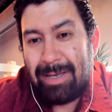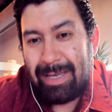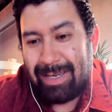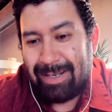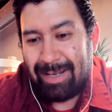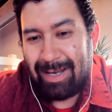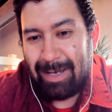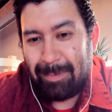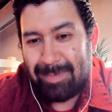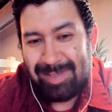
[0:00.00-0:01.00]
And
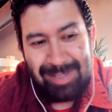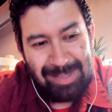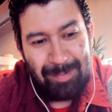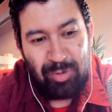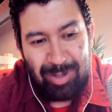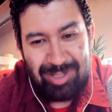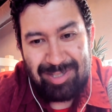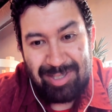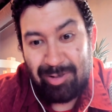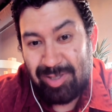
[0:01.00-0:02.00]
I'm seeing some of the
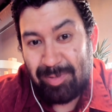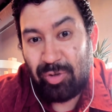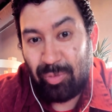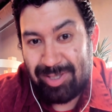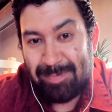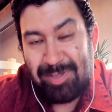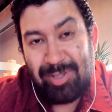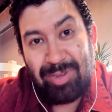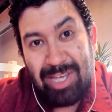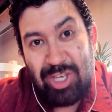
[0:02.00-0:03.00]
questions, and there's some good ones.
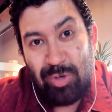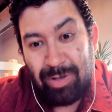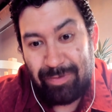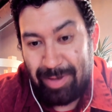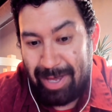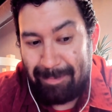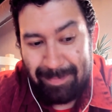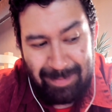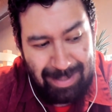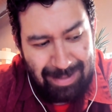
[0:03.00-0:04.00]
So thank you all for that.
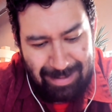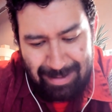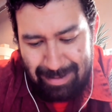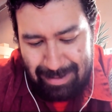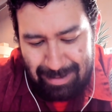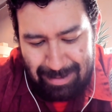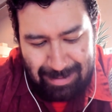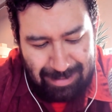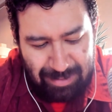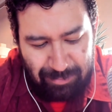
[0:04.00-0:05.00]

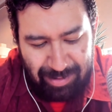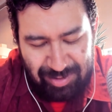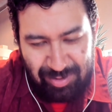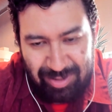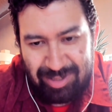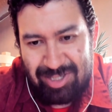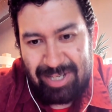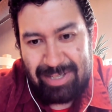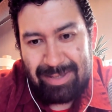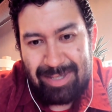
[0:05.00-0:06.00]
What else? You can
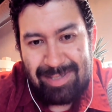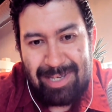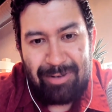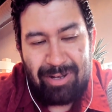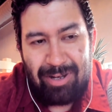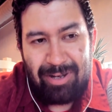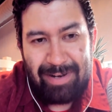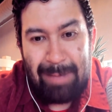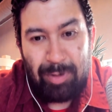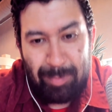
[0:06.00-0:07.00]
check this out
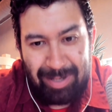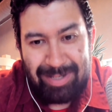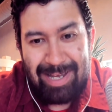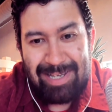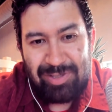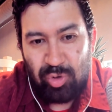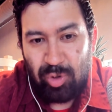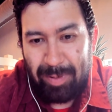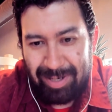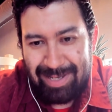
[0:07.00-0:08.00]
on Apple Podcasts,
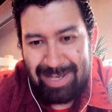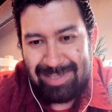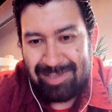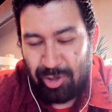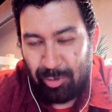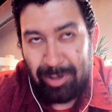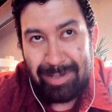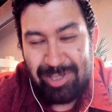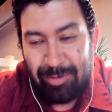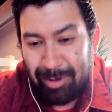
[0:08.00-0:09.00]
Google Podcasts, etc.,
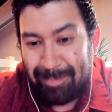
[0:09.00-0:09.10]
etc.